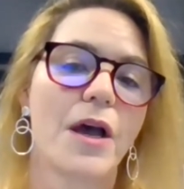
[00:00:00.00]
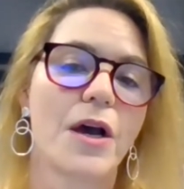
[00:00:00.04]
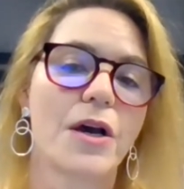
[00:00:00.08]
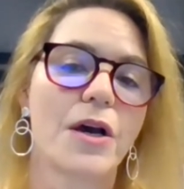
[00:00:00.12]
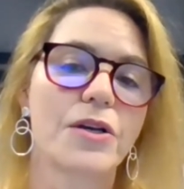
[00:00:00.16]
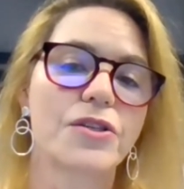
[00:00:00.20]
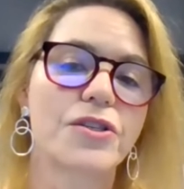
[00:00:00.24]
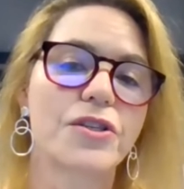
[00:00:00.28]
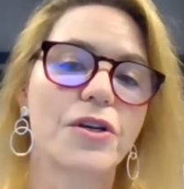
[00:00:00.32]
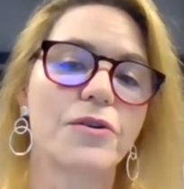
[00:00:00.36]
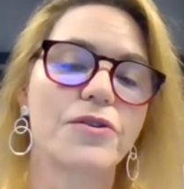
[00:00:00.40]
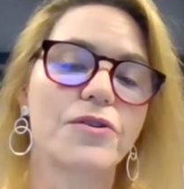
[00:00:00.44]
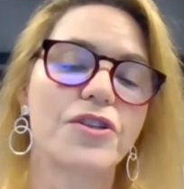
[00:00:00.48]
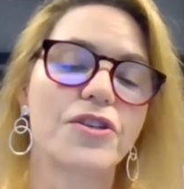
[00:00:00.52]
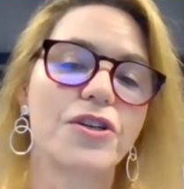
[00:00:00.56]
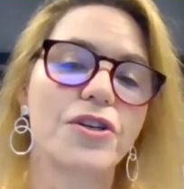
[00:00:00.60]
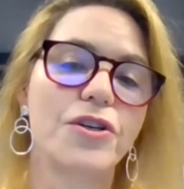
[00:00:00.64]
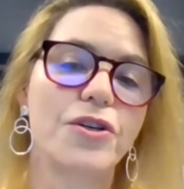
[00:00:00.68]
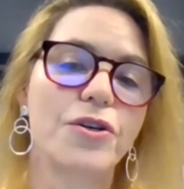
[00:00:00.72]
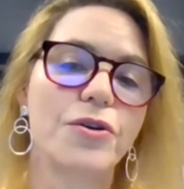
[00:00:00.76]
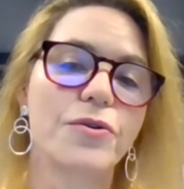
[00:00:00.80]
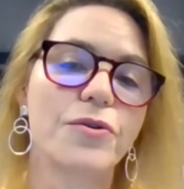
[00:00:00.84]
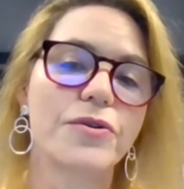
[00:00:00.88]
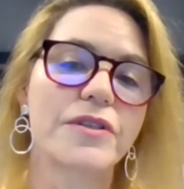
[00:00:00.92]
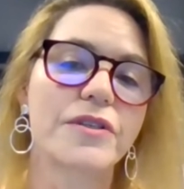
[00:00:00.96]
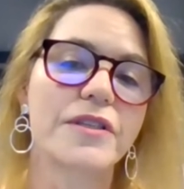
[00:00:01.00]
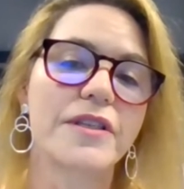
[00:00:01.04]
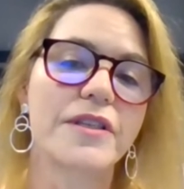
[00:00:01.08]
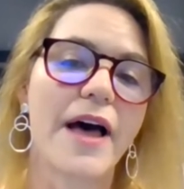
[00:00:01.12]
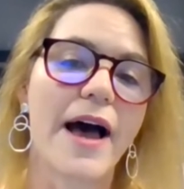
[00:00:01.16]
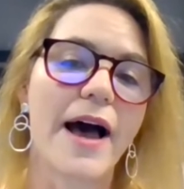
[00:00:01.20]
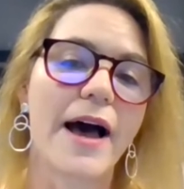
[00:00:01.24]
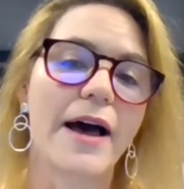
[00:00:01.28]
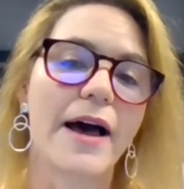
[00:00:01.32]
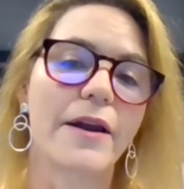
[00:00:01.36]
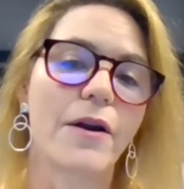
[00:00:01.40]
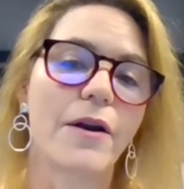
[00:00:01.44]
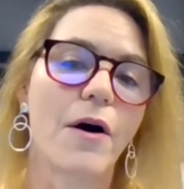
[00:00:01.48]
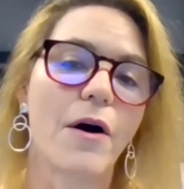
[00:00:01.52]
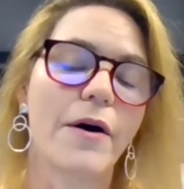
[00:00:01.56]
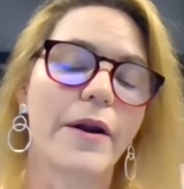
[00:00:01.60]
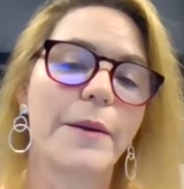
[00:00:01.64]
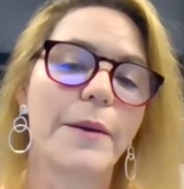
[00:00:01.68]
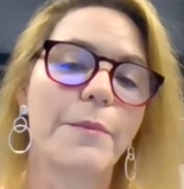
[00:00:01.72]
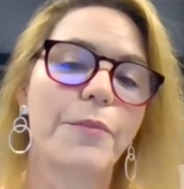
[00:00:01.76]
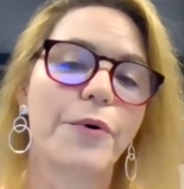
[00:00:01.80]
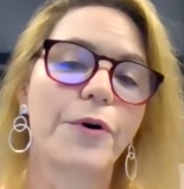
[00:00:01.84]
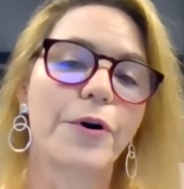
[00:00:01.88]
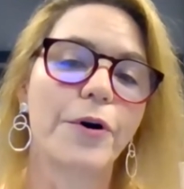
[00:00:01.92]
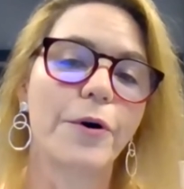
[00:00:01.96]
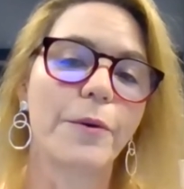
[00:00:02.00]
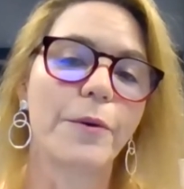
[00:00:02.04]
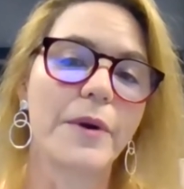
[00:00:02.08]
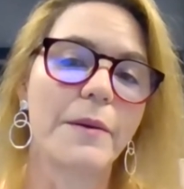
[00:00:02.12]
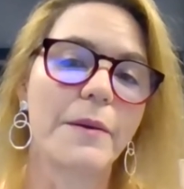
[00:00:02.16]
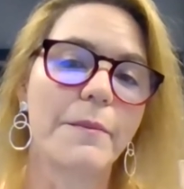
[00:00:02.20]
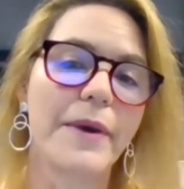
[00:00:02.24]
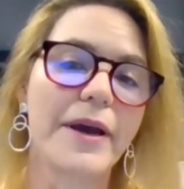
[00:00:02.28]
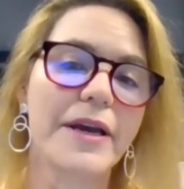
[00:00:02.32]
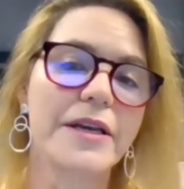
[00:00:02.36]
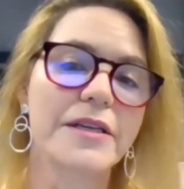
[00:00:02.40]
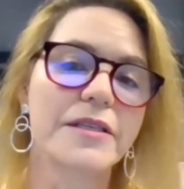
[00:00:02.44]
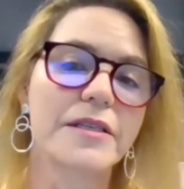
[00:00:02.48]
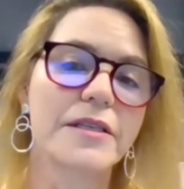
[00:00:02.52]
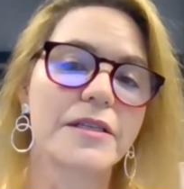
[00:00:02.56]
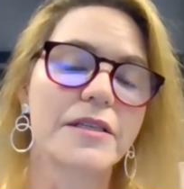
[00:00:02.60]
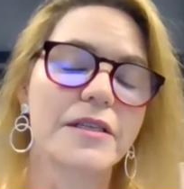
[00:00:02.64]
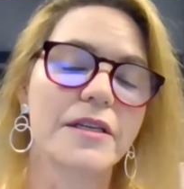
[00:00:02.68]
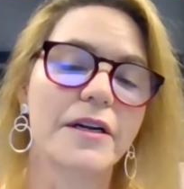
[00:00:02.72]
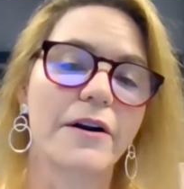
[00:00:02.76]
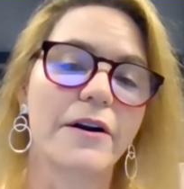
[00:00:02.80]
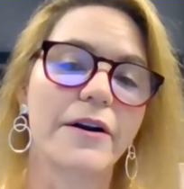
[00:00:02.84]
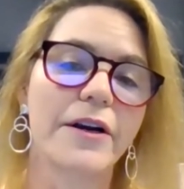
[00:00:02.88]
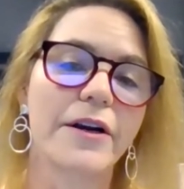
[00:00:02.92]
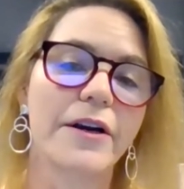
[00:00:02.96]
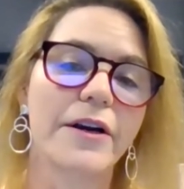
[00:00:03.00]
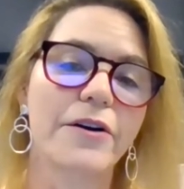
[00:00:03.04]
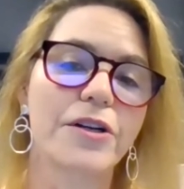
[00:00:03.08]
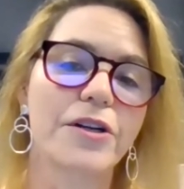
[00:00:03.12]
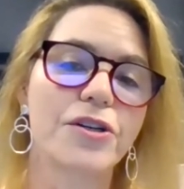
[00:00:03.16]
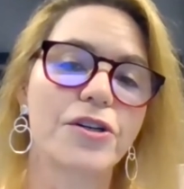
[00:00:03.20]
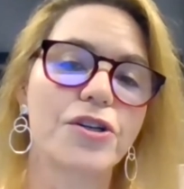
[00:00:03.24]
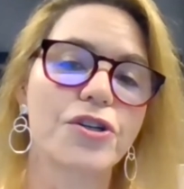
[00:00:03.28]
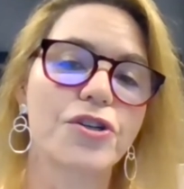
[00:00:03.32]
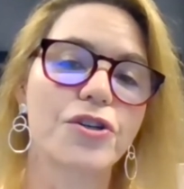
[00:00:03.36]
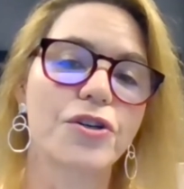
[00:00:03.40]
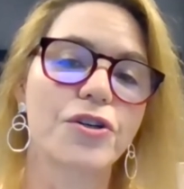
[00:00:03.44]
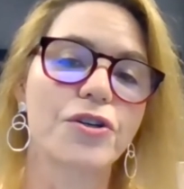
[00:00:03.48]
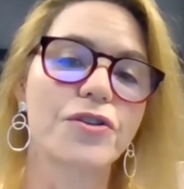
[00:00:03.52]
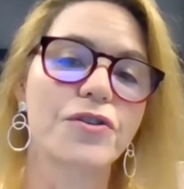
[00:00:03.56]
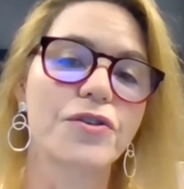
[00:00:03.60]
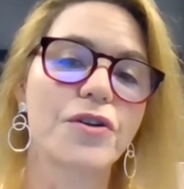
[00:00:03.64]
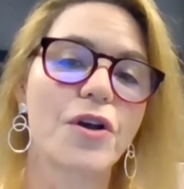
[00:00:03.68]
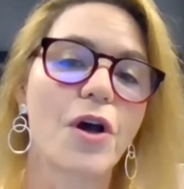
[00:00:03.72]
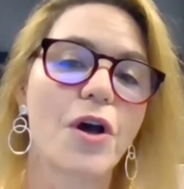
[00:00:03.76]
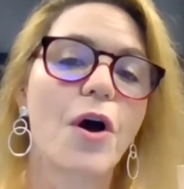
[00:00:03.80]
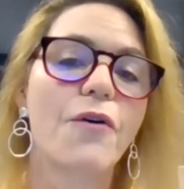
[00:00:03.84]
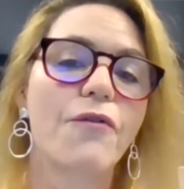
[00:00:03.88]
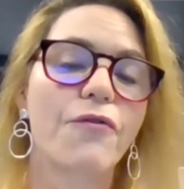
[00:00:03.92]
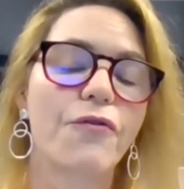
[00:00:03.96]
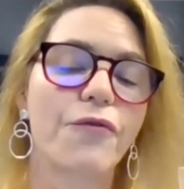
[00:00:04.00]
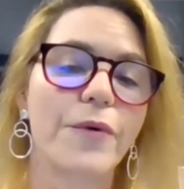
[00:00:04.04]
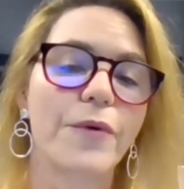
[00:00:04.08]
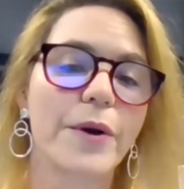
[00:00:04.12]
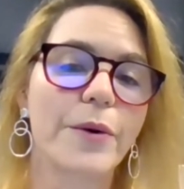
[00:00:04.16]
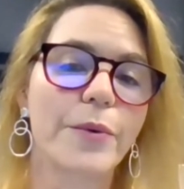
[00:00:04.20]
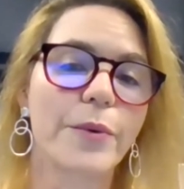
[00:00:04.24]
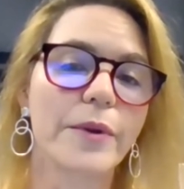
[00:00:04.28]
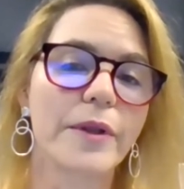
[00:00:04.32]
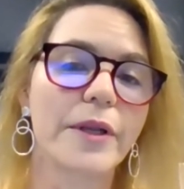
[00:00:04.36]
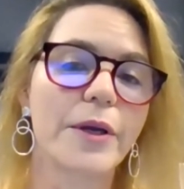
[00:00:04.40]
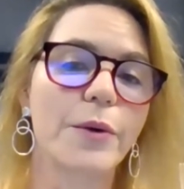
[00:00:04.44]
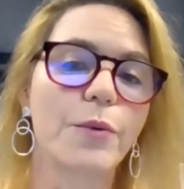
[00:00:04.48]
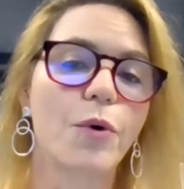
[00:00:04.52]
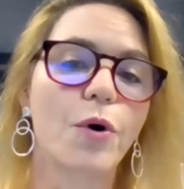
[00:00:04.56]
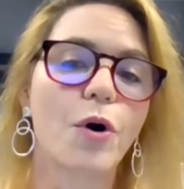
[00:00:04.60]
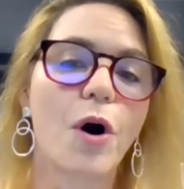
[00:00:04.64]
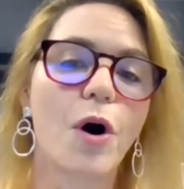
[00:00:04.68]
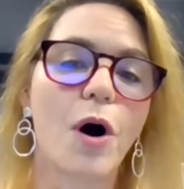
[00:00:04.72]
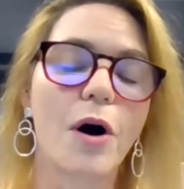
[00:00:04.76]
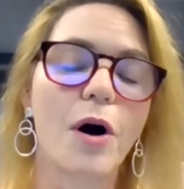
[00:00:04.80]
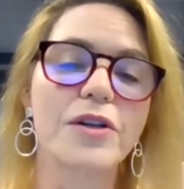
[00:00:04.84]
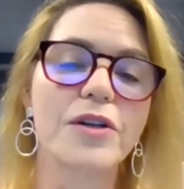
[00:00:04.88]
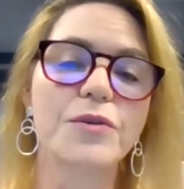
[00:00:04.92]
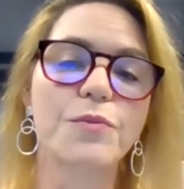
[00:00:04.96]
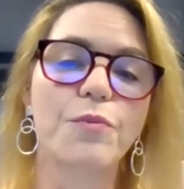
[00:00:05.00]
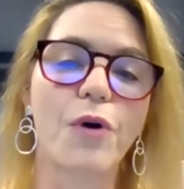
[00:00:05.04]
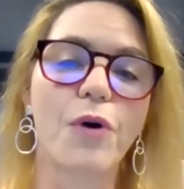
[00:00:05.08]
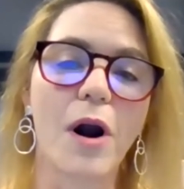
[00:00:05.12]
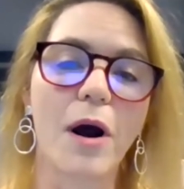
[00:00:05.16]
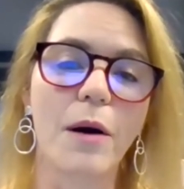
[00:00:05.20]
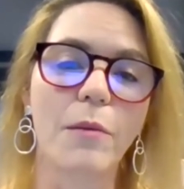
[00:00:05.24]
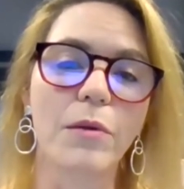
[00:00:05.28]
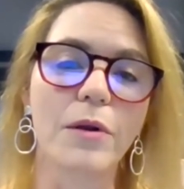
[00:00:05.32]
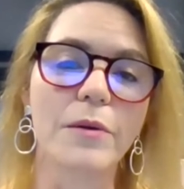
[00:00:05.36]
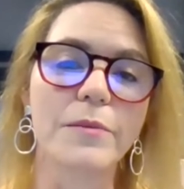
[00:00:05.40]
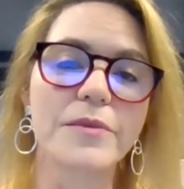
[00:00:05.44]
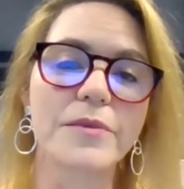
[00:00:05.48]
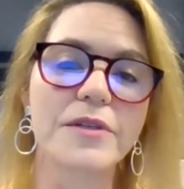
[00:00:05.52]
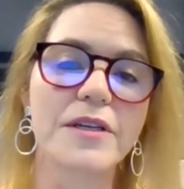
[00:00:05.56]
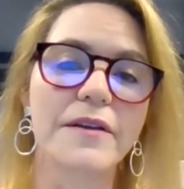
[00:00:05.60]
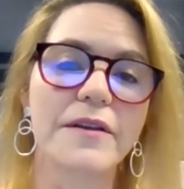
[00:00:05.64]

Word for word: So to use that on a permanent basis in our air conditioners frequently will cause problems.